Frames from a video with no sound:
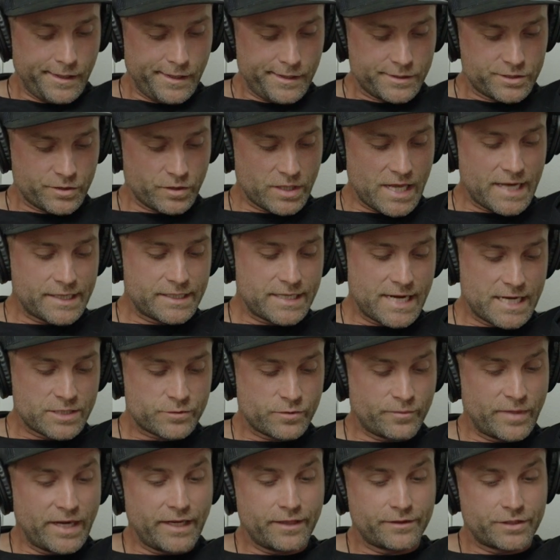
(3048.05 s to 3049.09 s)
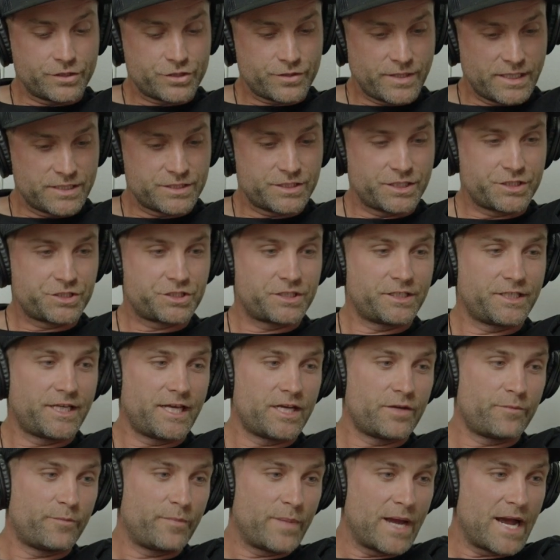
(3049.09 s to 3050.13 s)
so a lot of guys were making the transition,
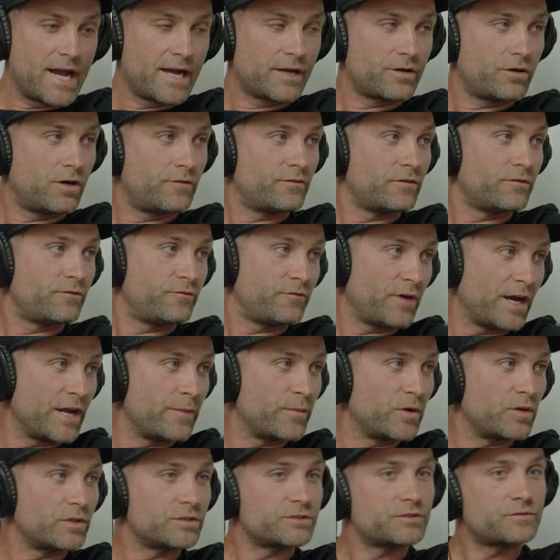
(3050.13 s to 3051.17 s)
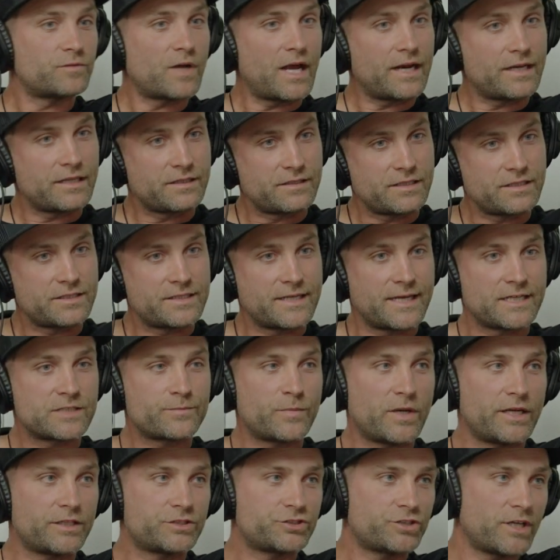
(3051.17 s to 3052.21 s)
getting back off of framers, riding DTX
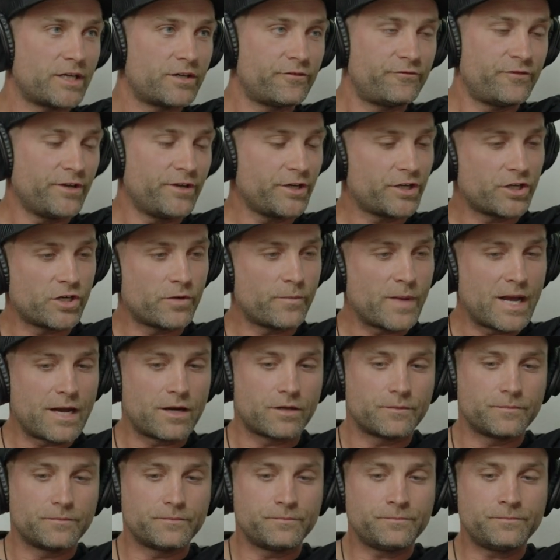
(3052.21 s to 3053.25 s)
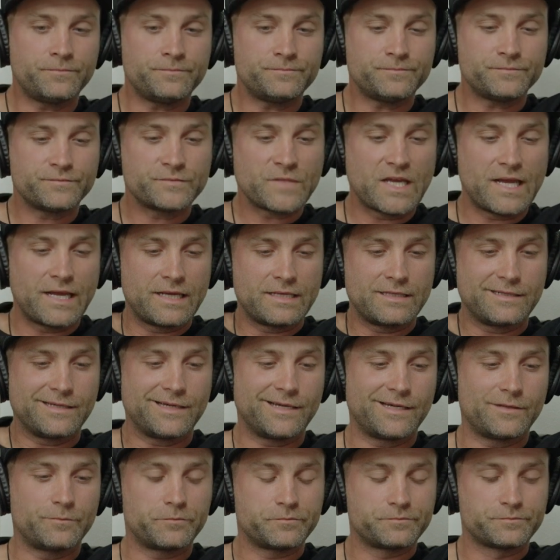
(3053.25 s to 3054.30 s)
bikes, trying to figure them out.
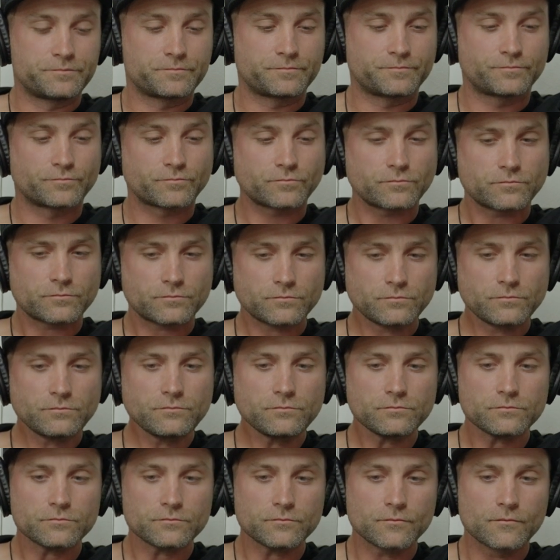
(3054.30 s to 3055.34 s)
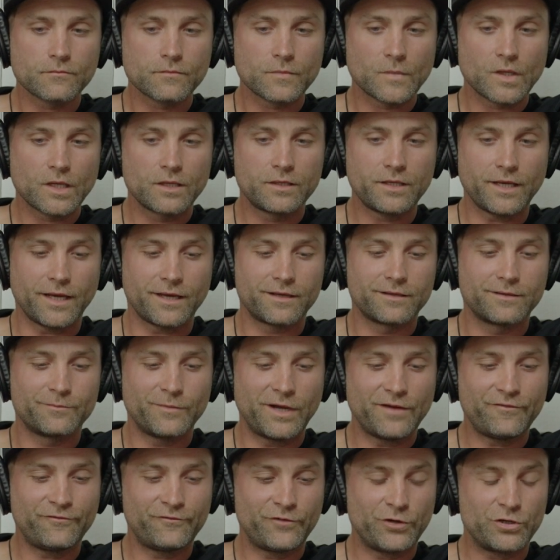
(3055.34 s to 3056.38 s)
And yeah,
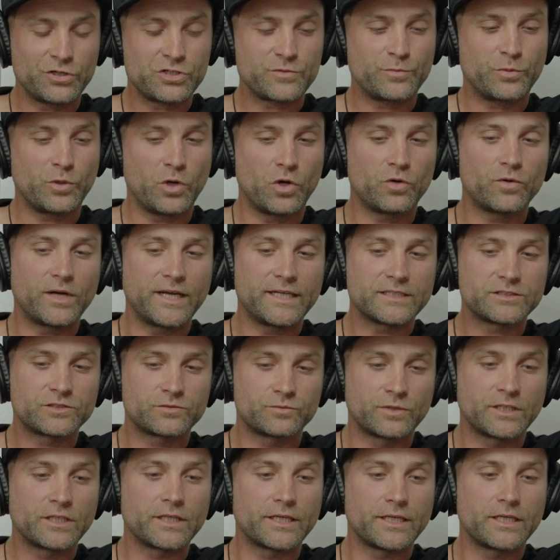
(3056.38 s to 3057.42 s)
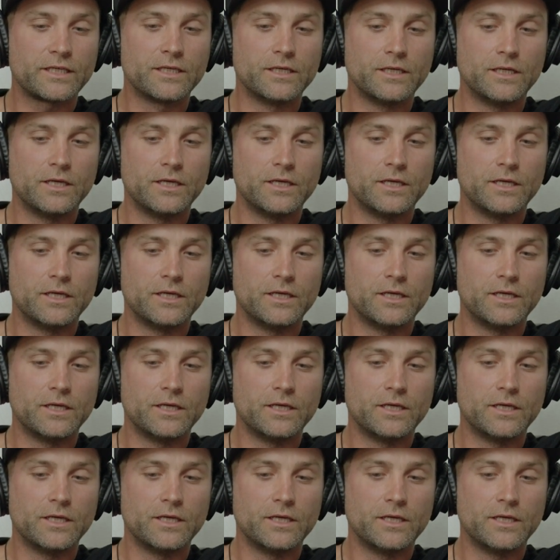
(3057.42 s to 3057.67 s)
my first pro race really